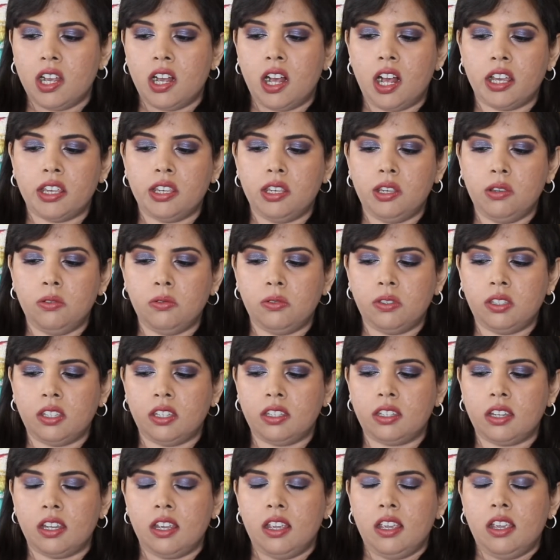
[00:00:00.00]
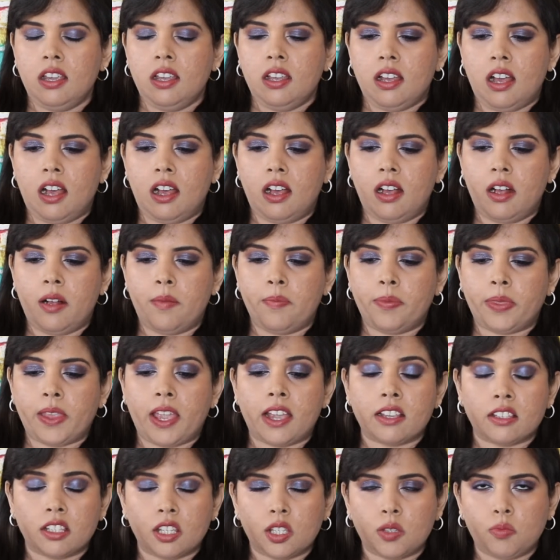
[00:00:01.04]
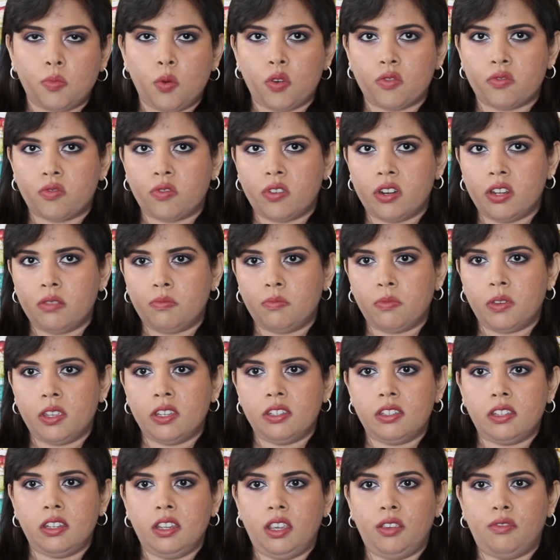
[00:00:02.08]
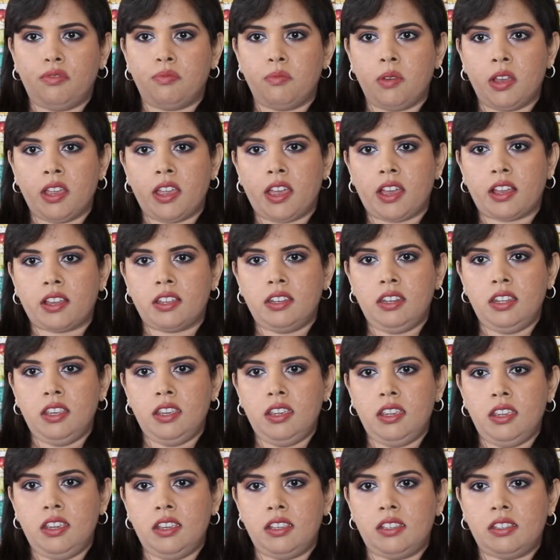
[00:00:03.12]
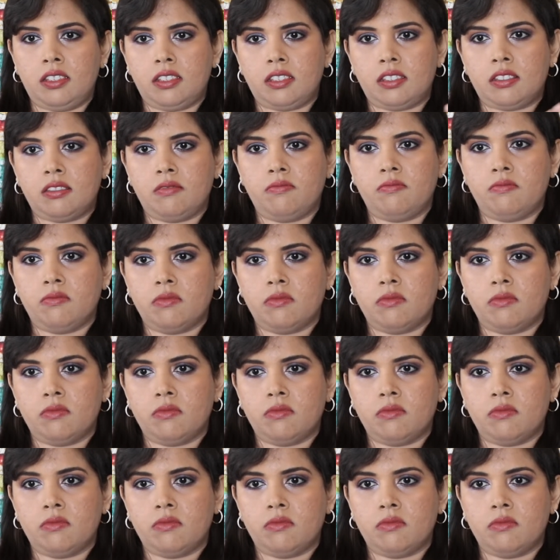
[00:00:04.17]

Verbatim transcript: I use it as a spot treatment if my acne is